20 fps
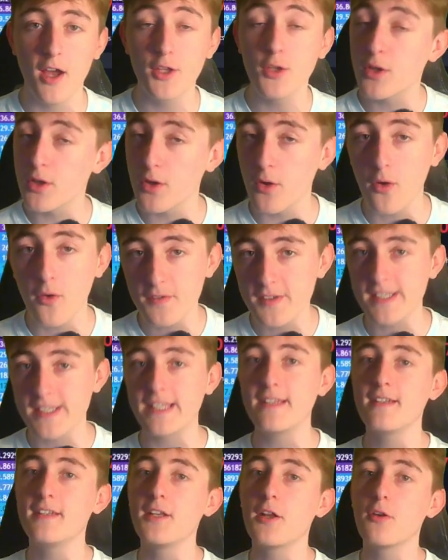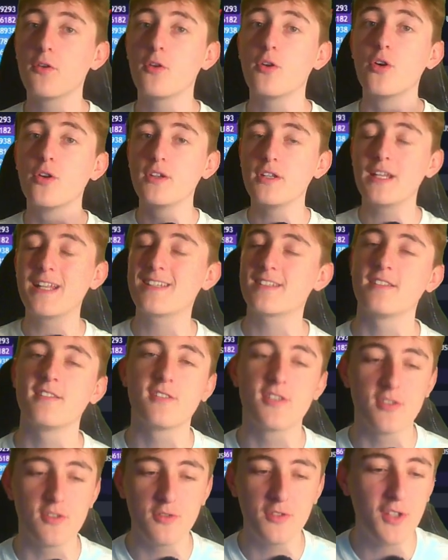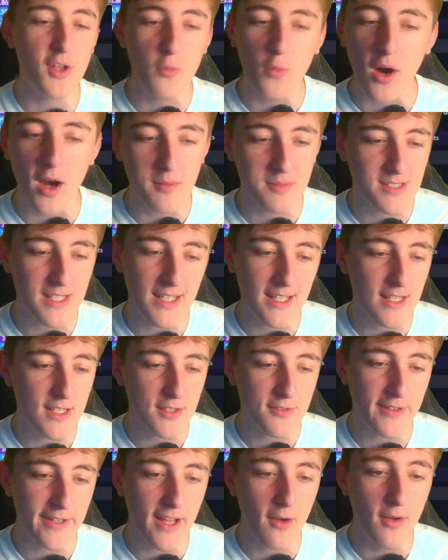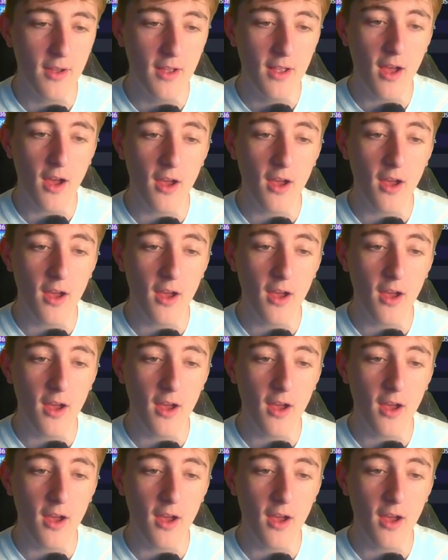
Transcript: You can obviously, listen to, what I'm saying in this video.